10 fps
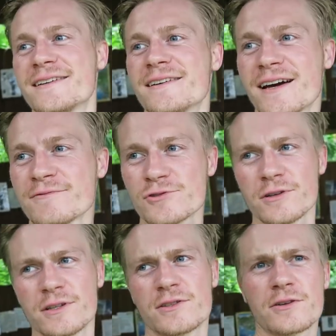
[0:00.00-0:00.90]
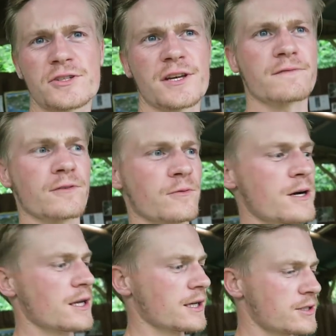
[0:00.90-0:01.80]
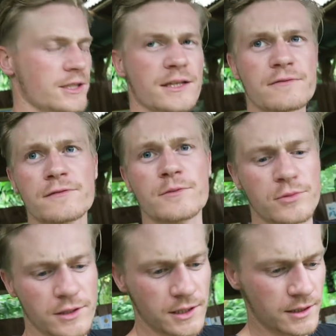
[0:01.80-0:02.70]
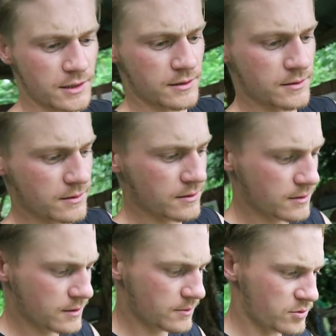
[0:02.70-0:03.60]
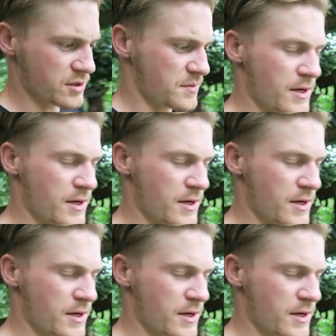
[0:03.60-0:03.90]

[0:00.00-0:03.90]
I haven't trodden a dog for a while actually. I feel pretty uh, pretty